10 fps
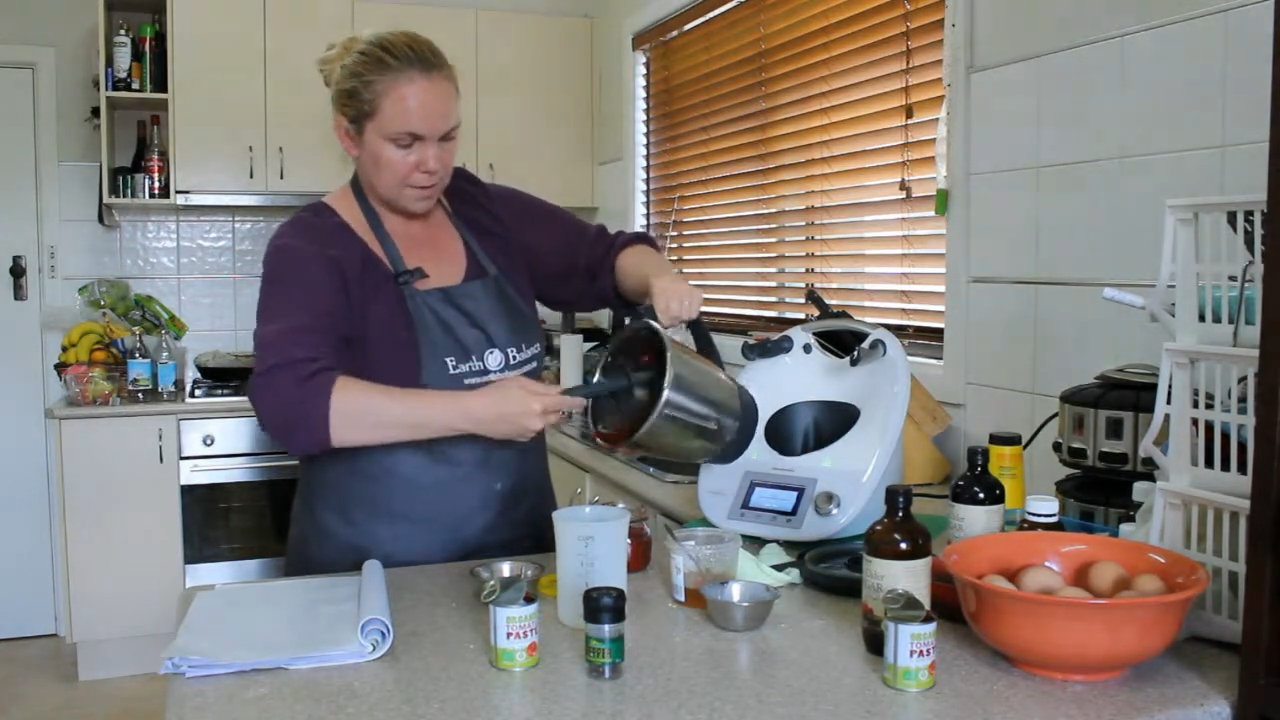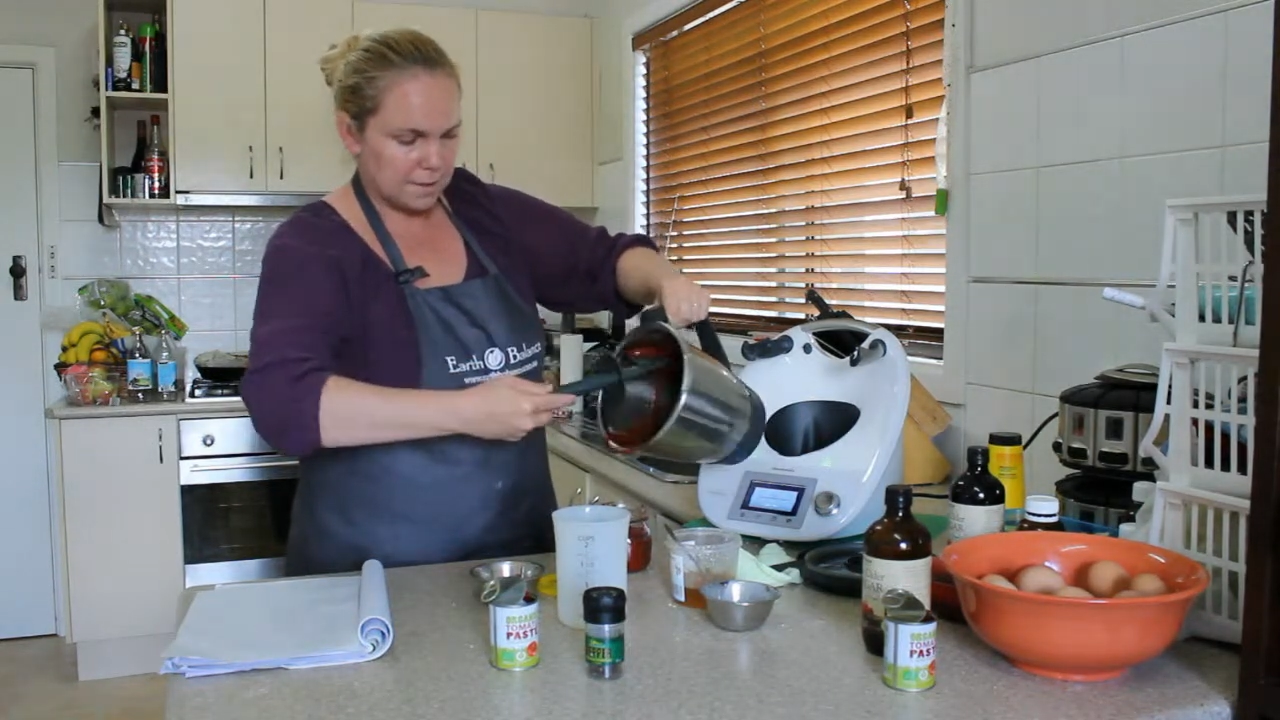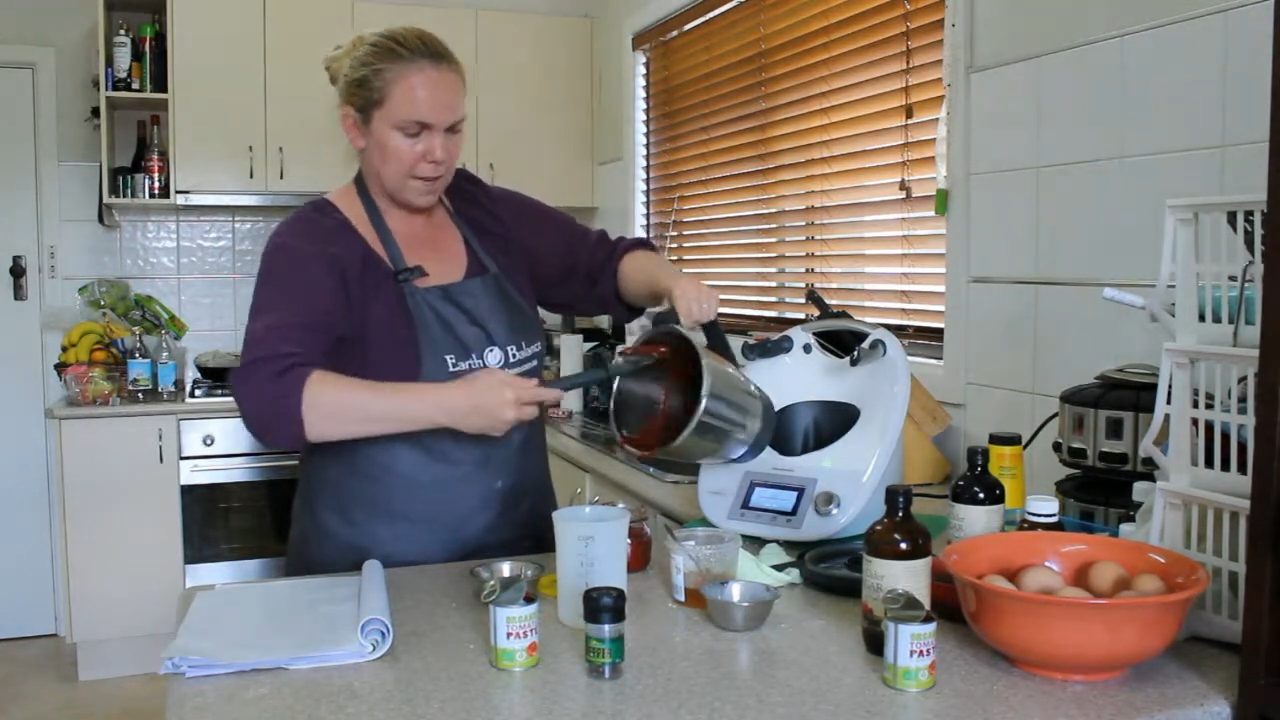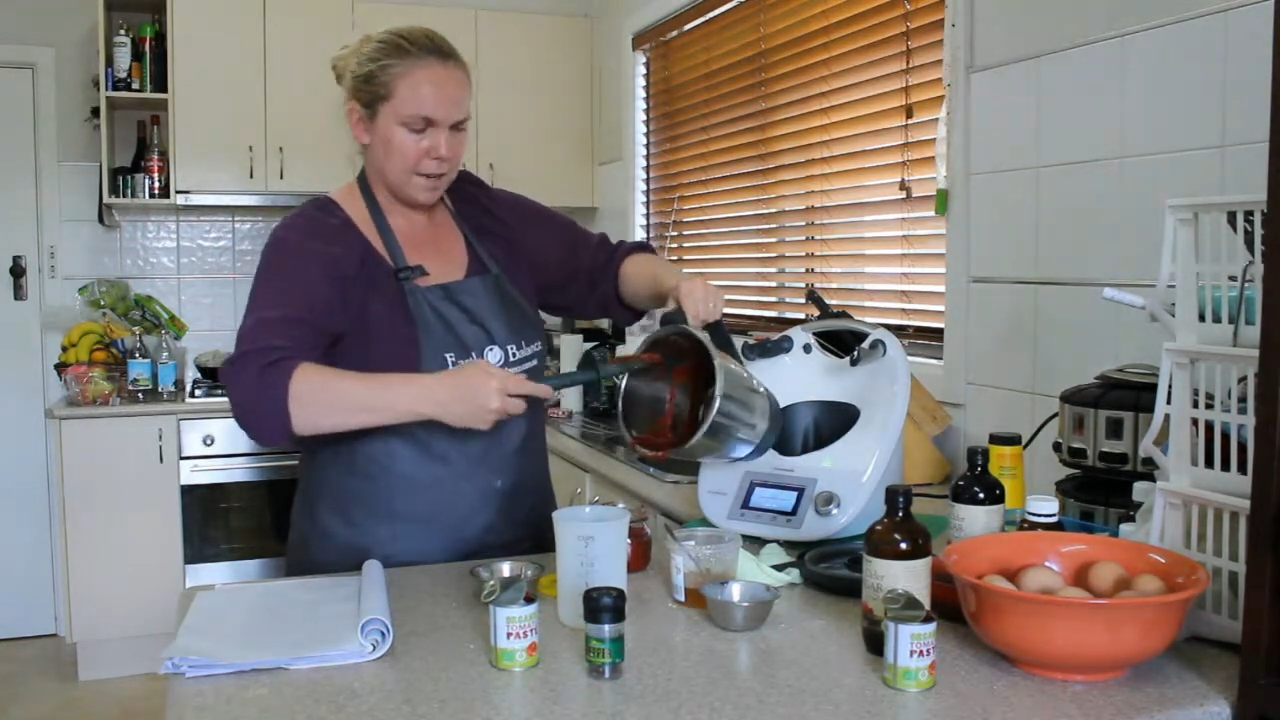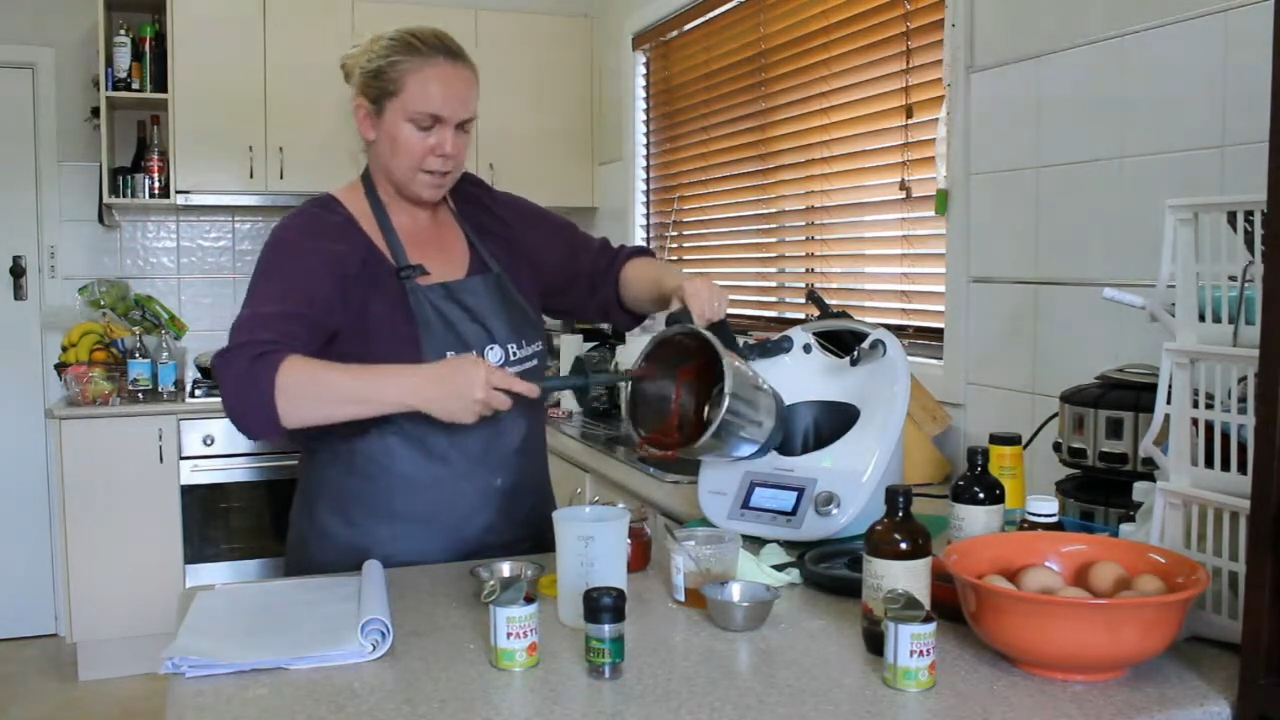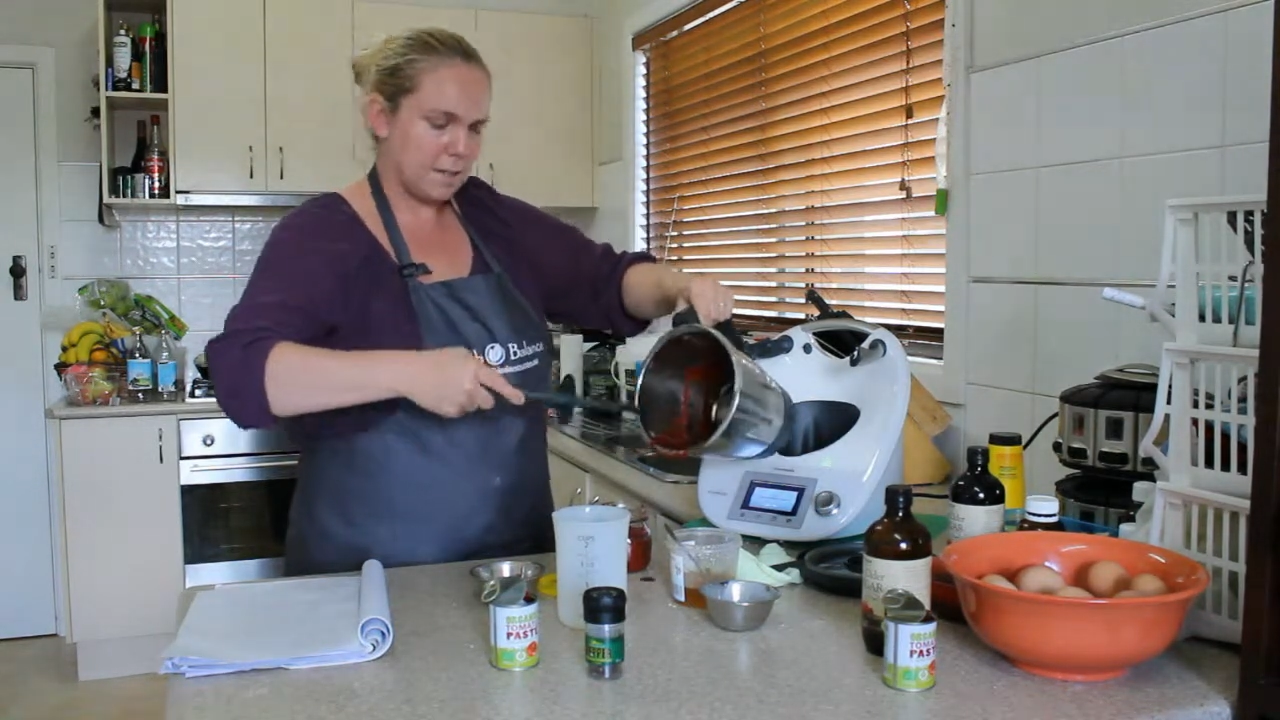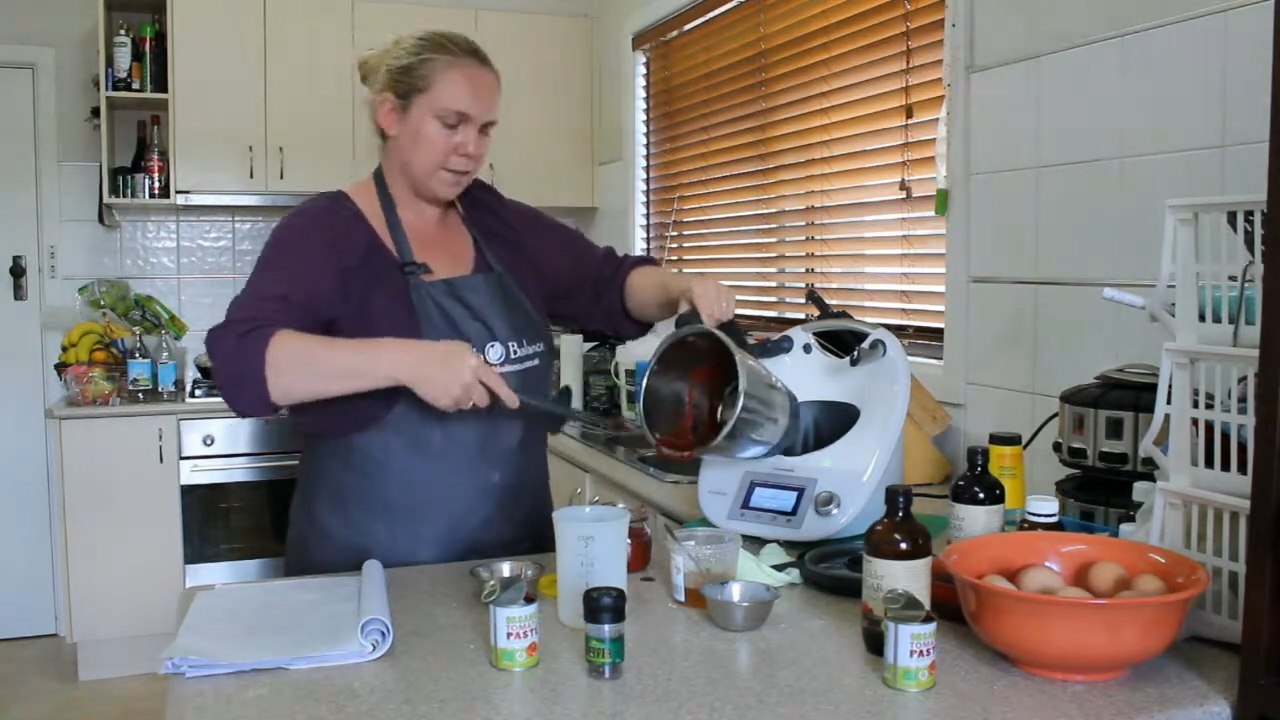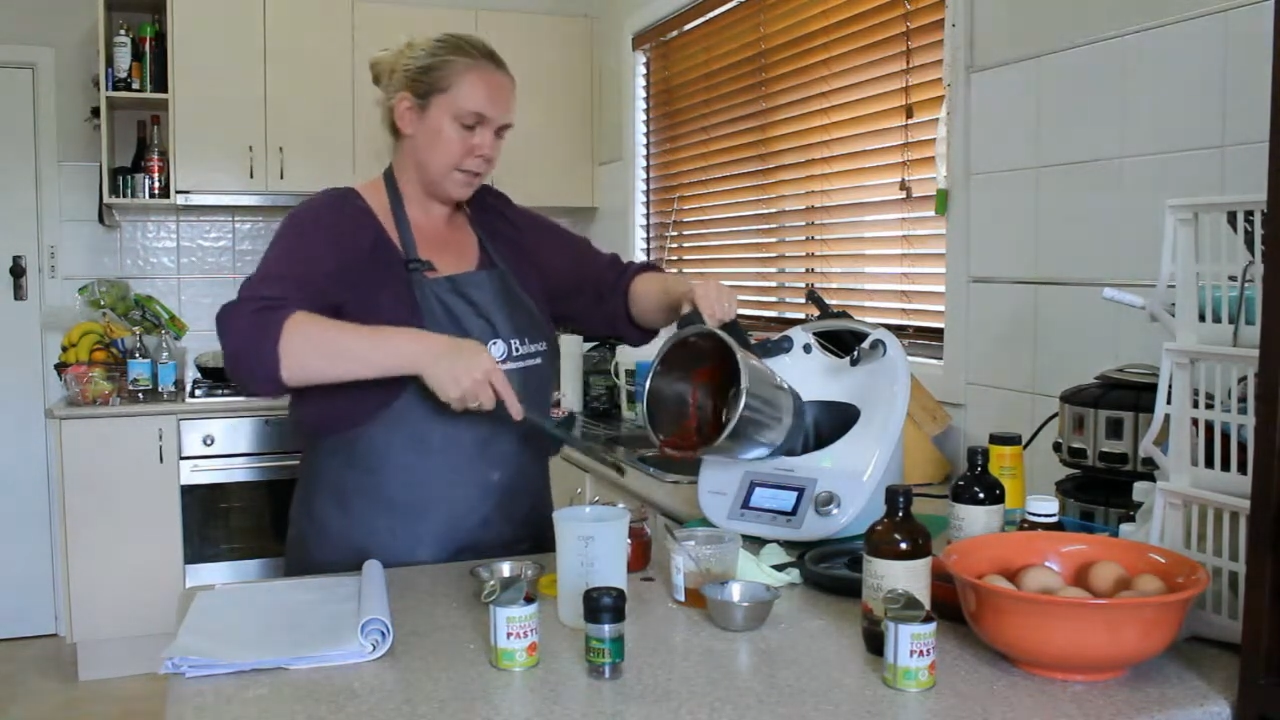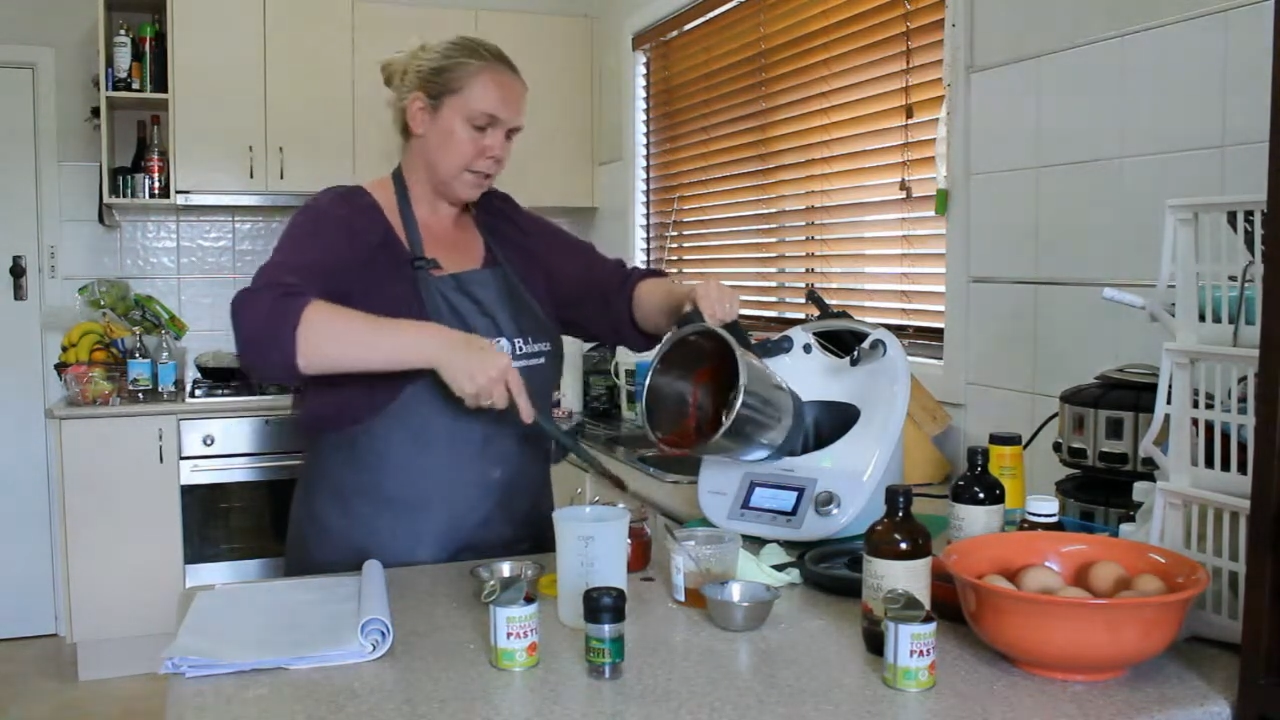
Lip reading: has additives